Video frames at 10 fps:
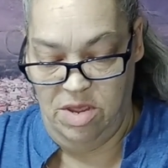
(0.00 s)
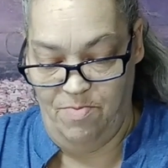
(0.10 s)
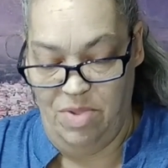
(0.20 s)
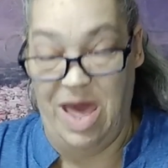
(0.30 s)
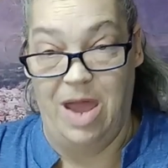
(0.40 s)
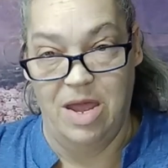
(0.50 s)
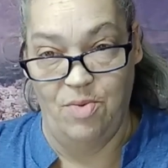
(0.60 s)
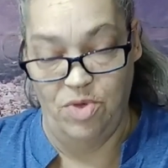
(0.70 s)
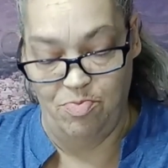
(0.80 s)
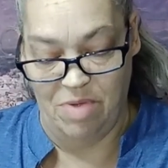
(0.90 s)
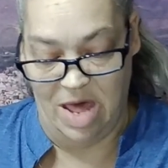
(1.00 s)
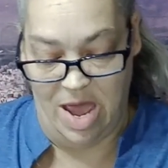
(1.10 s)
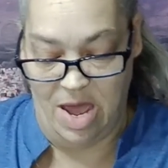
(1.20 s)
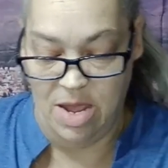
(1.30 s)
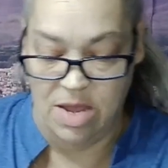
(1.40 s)
Black with
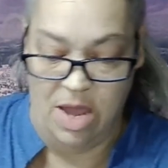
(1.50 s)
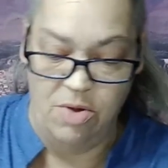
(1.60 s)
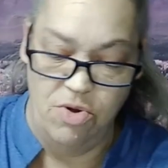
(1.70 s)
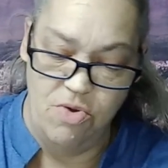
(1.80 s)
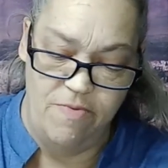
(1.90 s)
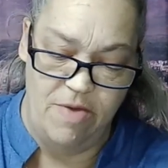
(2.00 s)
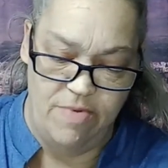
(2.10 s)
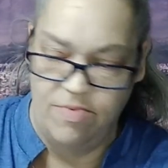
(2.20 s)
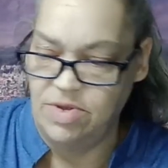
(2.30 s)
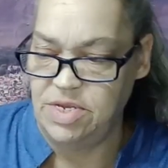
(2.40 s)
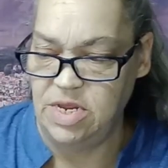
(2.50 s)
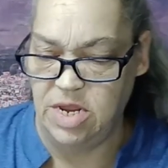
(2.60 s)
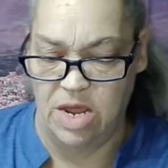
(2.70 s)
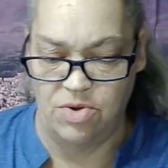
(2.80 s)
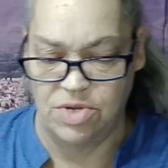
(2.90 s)
black. I don't know if I've ever seen
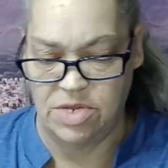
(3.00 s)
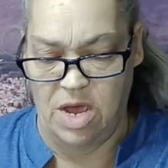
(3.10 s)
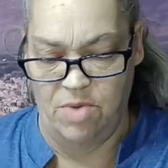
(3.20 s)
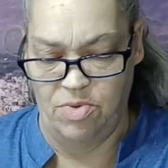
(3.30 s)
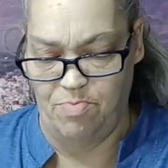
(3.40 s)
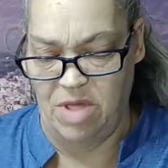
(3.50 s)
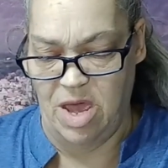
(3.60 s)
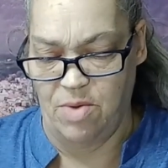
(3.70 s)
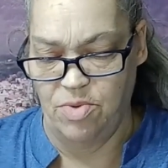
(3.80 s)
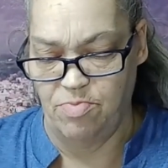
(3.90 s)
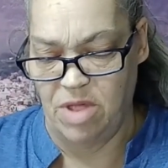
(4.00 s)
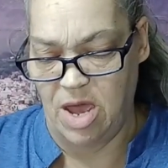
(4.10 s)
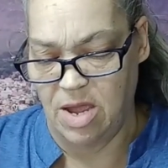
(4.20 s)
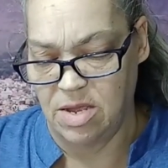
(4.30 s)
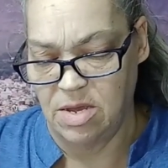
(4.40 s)
Kendra Scott with black with
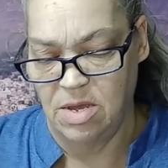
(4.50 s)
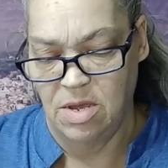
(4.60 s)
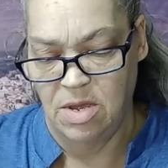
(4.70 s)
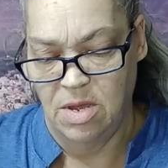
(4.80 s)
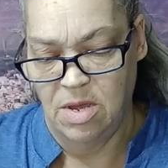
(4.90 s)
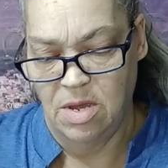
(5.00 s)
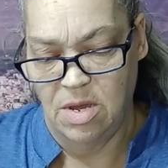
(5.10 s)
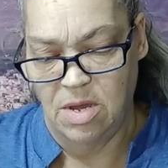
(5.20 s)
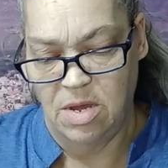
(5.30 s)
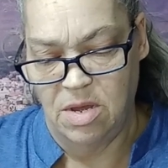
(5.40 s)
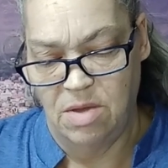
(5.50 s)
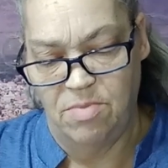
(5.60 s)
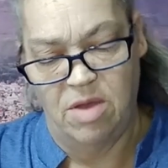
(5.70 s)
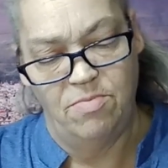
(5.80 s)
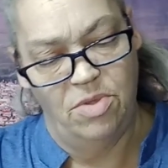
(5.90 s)
black.
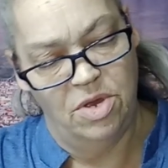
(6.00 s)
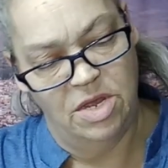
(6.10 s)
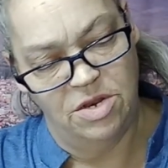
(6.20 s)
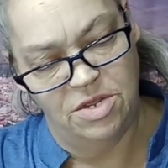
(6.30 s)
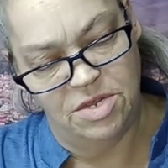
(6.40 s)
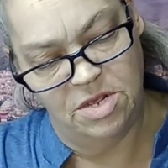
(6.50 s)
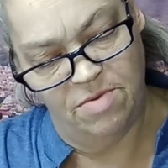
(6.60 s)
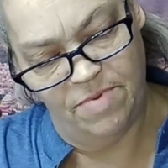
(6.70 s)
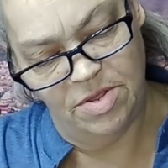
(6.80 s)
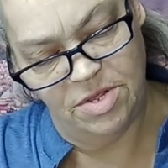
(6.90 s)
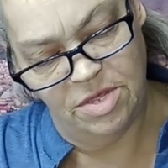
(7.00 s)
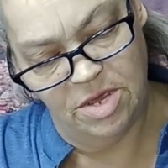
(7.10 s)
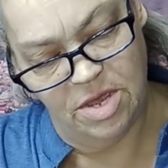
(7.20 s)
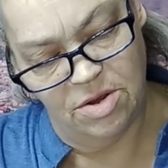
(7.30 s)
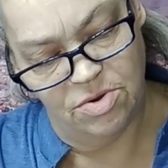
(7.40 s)
I'm looking to see if I see the
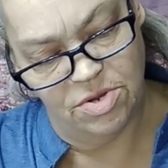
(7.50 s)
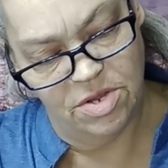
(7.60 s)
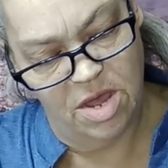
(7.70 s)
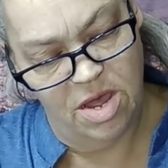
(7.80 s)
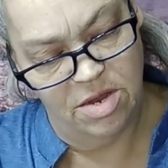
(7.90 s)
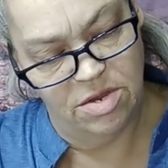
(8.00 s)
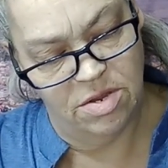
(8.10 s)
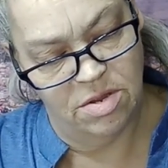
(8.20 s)
Kendra Scott.